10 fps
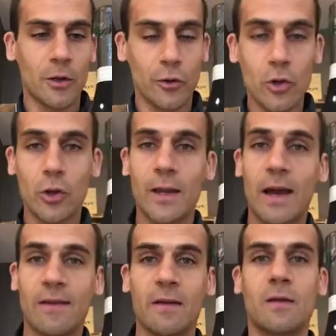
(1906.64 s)
Usually,
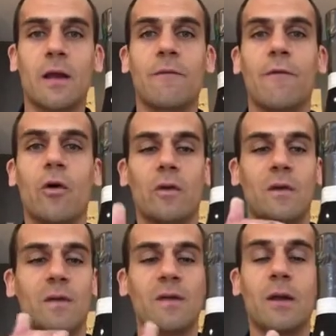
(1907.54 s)
as I said, for
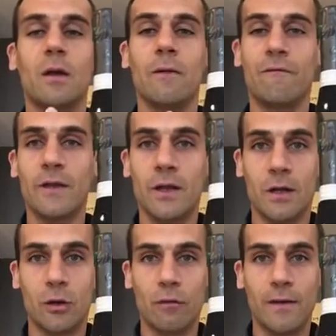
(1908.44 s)
the single
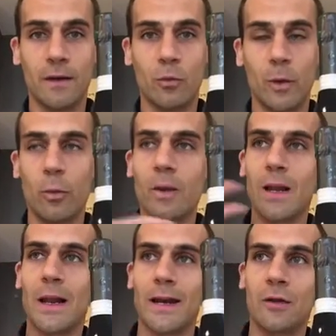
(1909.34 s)
vineyard cuvées, we
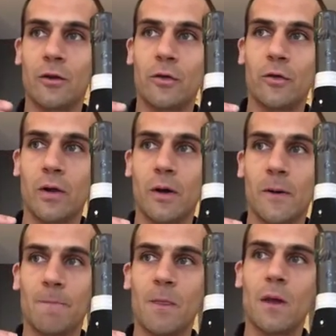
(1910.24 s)
really like
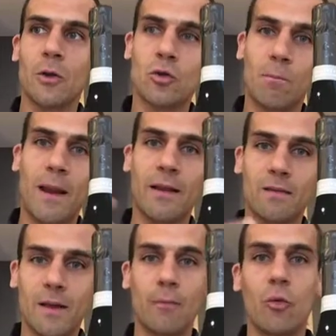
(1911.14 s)
to
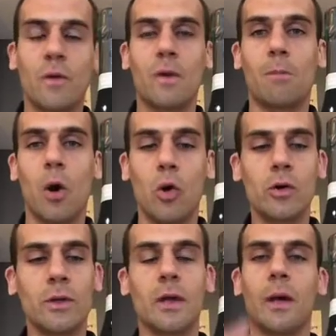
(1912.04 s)
blend them with some
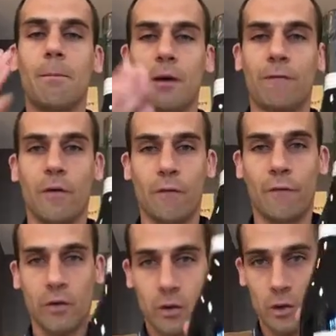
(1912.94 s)
oak. But for the
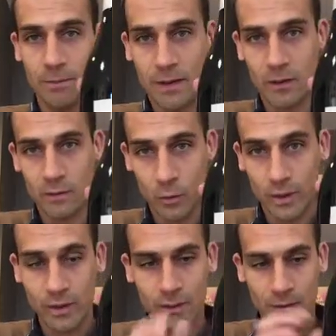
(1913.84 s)
first year, because
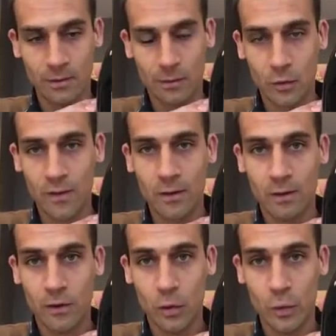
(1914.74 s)

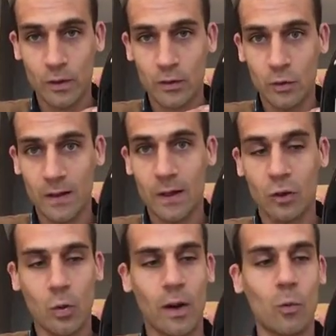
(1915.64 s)

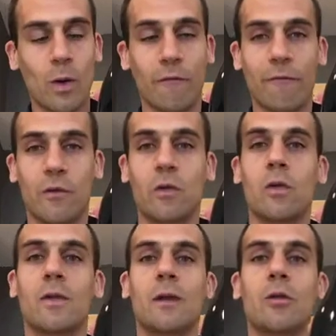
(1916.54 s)
2012 was the first
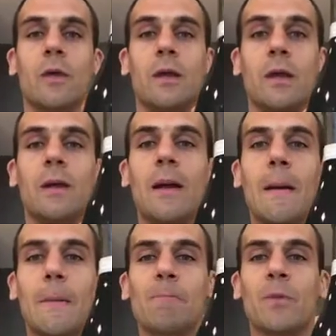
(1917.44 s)
year that we
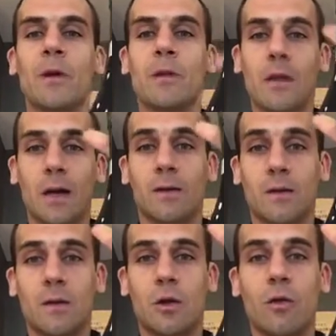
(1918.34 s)

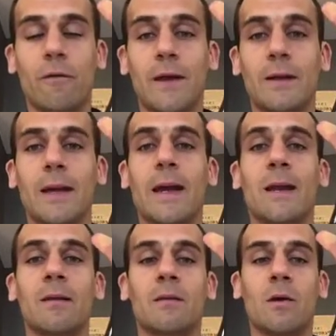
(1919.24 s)
started this cuvée,
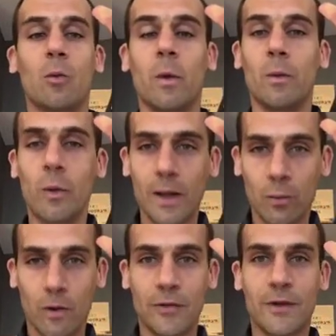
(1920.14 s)
and we really
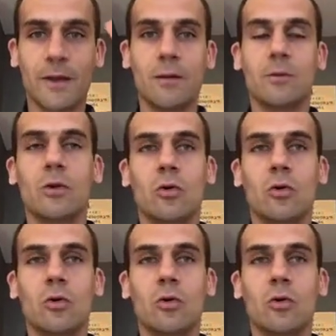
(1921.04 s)
wanted